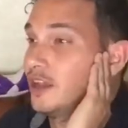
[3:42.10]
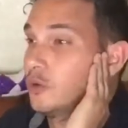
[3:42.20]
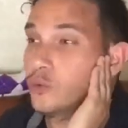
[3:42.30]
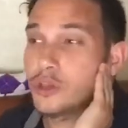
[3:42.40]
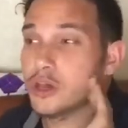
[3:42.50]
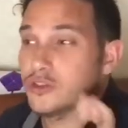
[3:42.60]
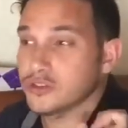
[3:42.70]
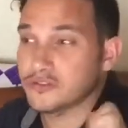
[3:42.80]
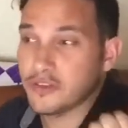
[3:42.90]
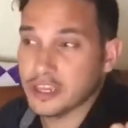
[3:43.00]
we all
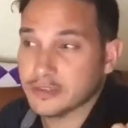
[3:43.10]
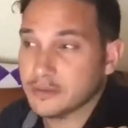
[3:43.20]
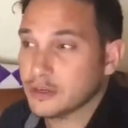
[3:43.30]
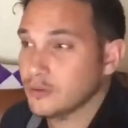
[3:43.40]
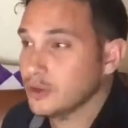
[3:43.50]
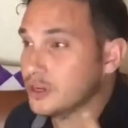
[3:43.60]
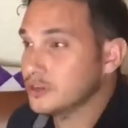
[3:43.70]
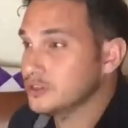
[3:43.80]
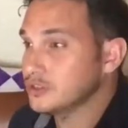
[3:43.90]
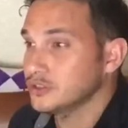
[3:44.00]
use Facebook, we all
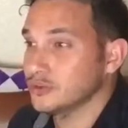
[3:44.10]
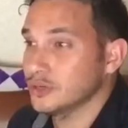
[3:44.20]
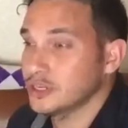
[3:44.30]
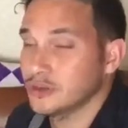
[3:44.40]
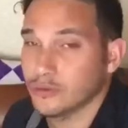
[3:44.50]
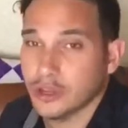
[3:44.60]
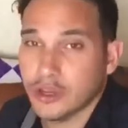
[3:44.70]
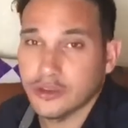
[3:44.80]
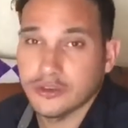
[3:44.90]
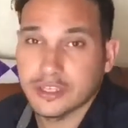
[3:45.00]
use Twitter, we all
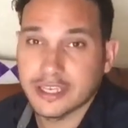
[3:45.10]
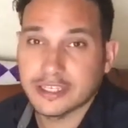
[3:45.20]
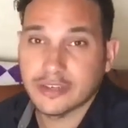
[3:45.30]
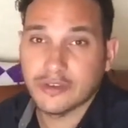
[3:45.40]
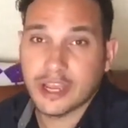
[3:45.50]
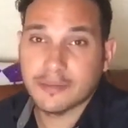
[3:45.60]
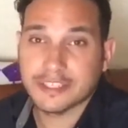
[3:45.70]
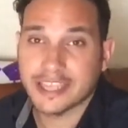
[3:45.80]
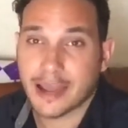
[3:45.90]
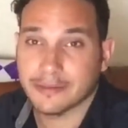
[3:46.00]
use Instagram,
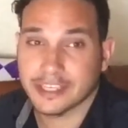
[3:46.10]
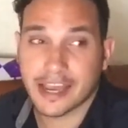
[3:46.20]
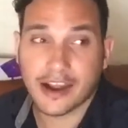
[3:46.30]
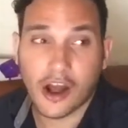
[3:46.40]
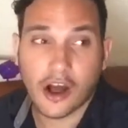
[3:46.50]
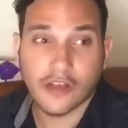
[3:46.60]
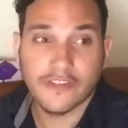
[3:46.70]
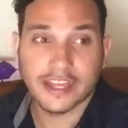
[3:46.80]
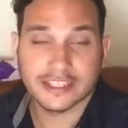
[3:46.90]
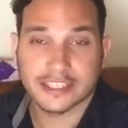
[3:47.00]
Snapchat, all of
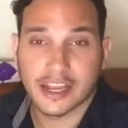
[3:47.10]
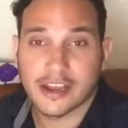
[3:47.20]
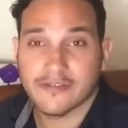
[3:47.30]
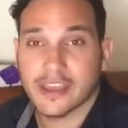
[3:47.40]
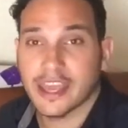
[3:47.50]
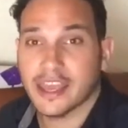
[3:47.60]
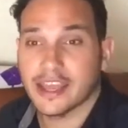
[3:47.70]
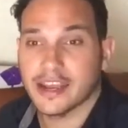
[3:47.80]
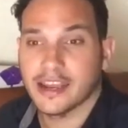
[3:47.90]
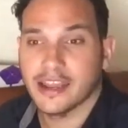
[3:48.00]
that stuff.
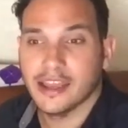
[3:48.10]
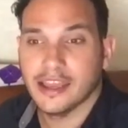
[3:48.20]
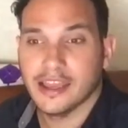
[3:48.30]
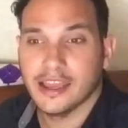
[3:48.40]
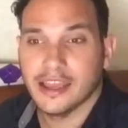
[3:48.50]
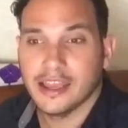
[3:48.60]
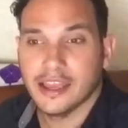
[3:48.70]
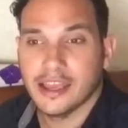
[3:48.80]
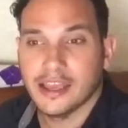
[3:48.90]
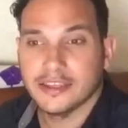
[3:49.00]
And
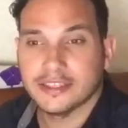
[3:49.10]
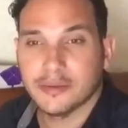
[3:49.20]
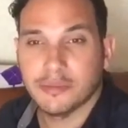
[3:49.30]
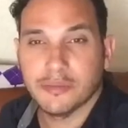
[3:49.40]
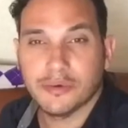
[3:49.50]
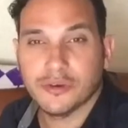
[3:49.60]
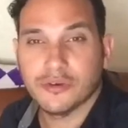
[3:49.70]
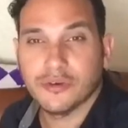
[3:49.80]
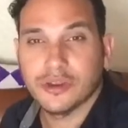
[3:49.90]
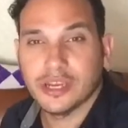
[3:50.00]
some
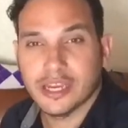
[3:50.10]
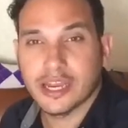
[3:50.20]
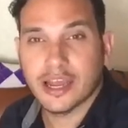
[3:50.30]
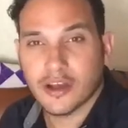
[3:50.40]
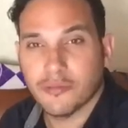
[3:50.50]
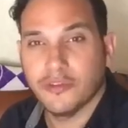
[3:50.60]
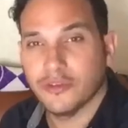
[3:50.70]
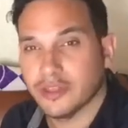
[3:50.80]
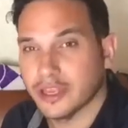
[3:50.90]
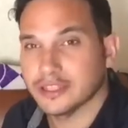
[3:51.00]
people need help
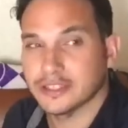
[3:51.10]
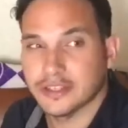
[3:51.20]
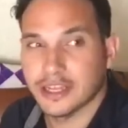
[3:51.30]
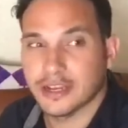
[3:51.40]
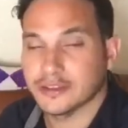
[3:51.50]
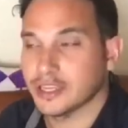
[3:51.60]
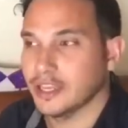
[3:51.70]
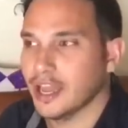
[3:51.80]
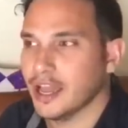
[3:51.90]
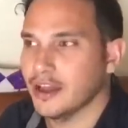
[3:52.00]
doing that. So then I was like,
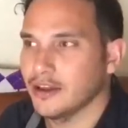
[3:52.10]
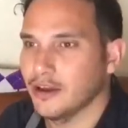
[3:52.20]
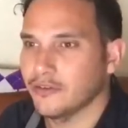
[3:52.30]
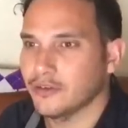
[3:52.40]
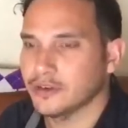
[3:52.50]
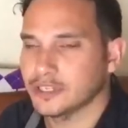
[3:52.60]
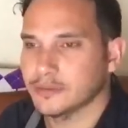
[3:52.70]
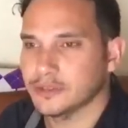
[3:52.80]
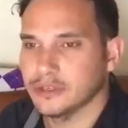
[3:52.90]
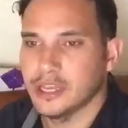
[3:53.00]
yeah, of course,
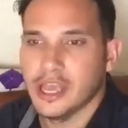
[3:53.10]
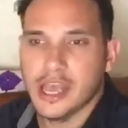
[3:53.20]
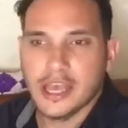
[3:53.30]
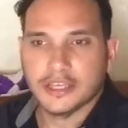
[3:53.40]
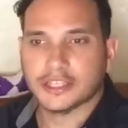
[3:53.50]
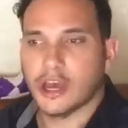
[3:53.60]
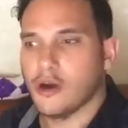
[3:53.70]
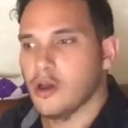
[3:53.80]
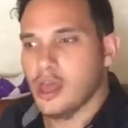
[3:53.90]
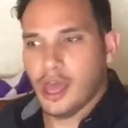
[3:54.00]
absolutely. So